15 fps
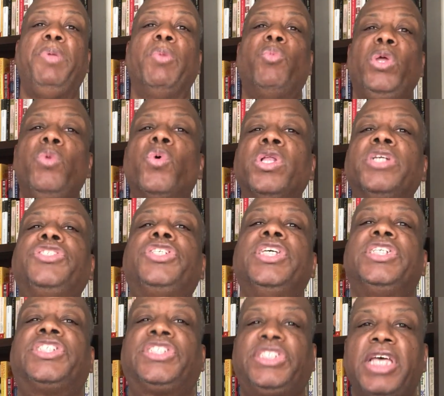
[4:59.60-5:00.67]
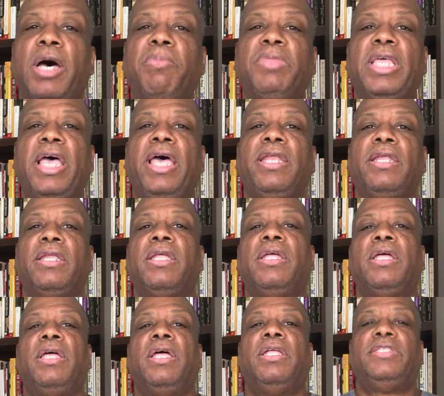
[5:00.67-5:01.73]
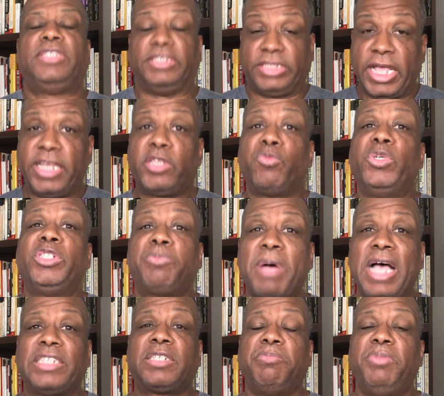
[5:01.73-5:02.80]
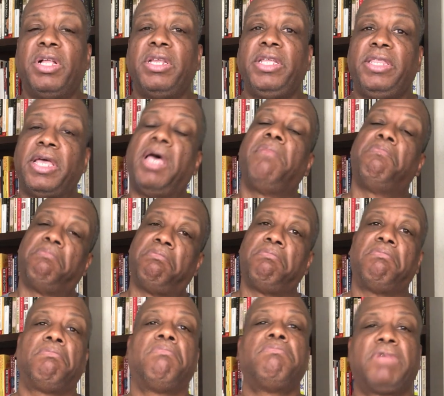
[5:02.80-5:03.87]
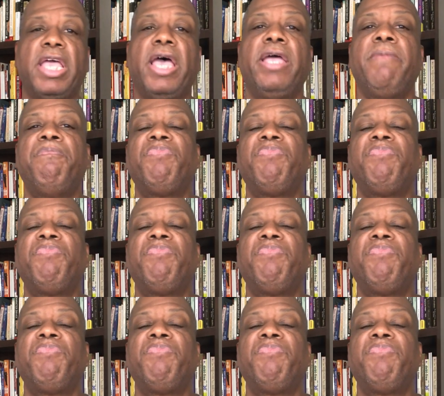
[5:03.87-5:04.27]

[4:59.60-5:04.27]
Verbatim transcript: we willing to accept that to take the responsibility that okay